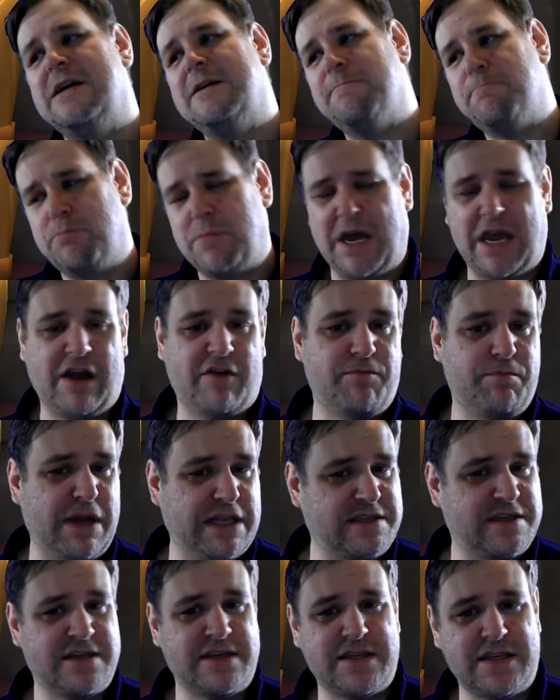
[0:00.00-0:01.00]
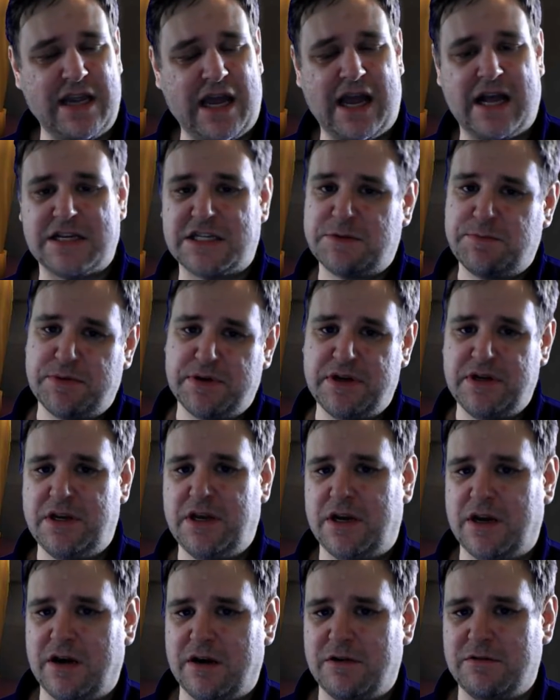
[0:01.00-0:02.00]
Might have better stats, but you
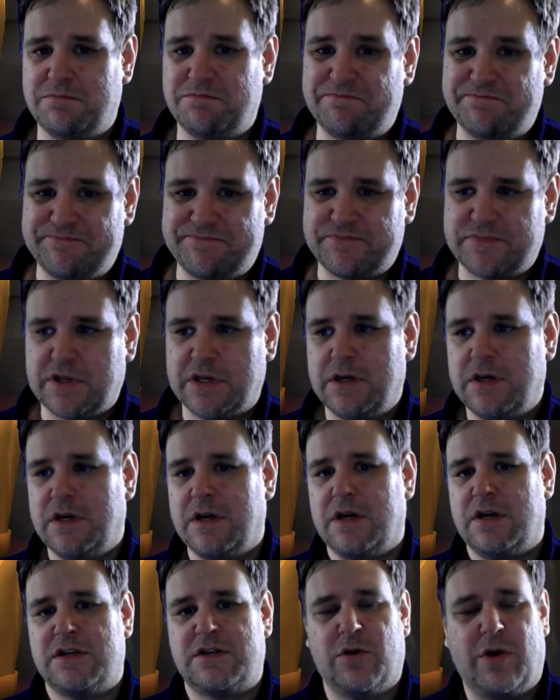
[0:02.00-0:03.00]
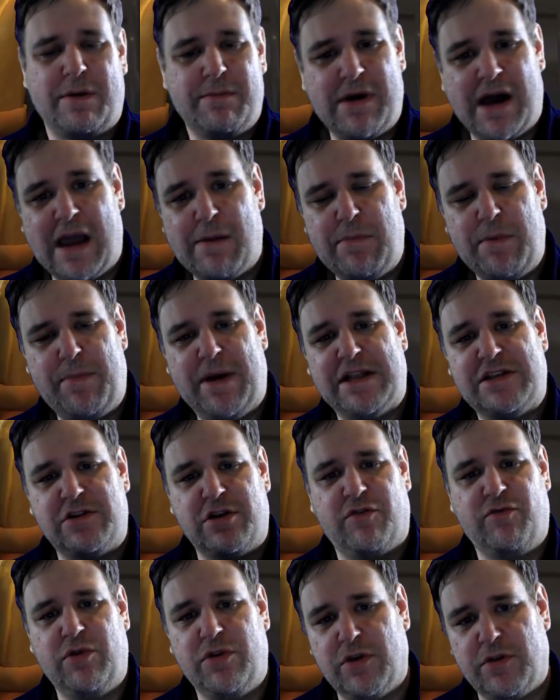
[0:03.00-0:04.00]
know, so I might be better
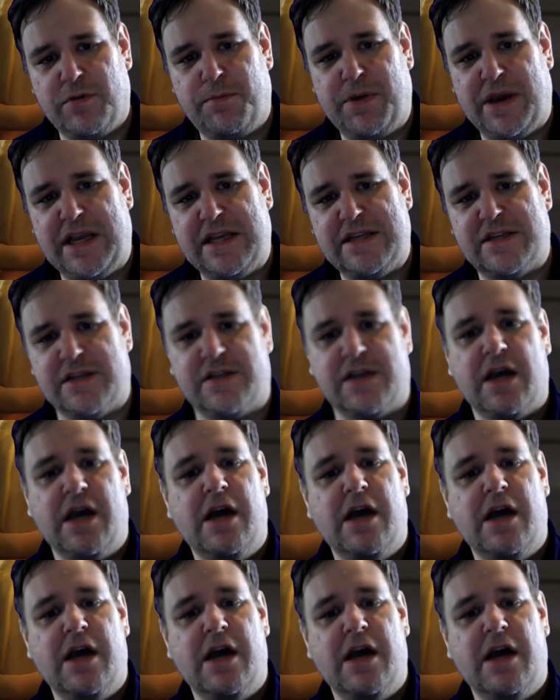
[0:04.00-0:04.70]
off with other pieces.